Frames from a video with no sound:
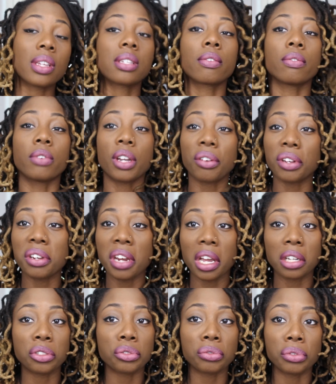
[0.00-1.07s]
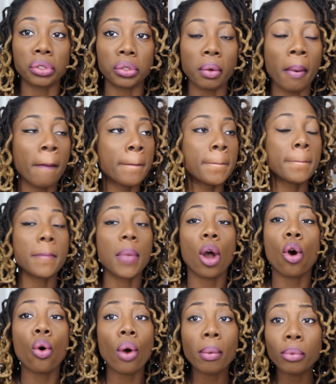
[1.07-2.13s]
That's a very natural,
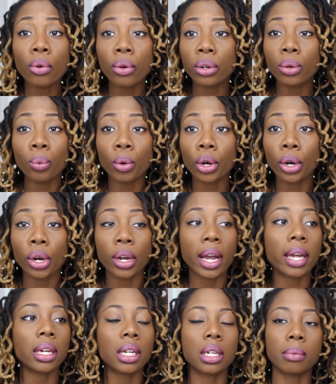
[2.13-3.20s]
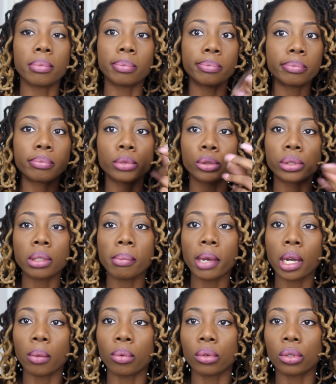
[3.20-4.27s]
oh, I'm going to work, I need to do some
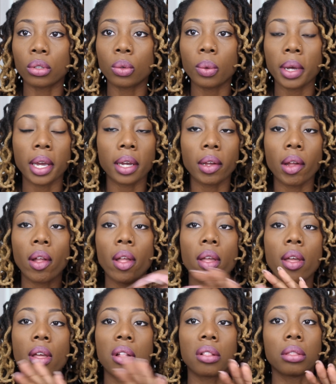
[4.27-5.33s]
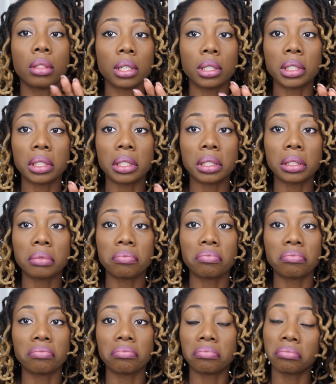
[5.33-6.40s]
makeup real quick look.
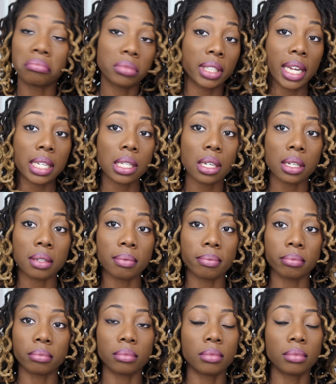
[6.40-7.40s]
That's it.